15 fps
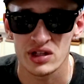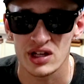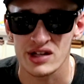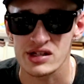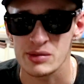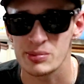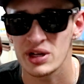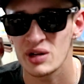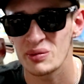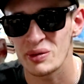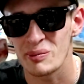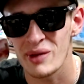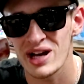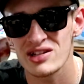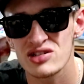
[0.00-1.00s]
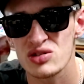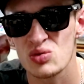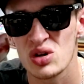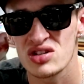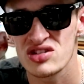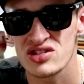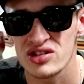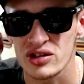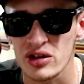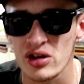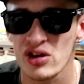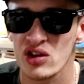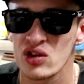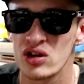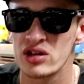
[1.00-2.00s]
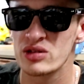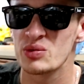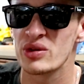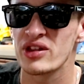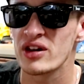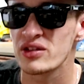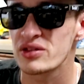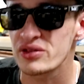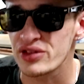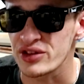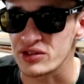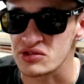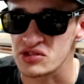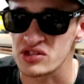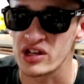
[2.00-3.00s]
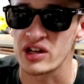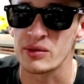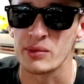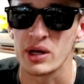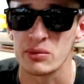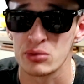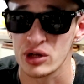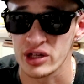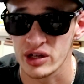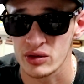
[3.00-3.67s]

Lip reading: You guys can pick up a Mazda Squad sticker along with other things that I might bring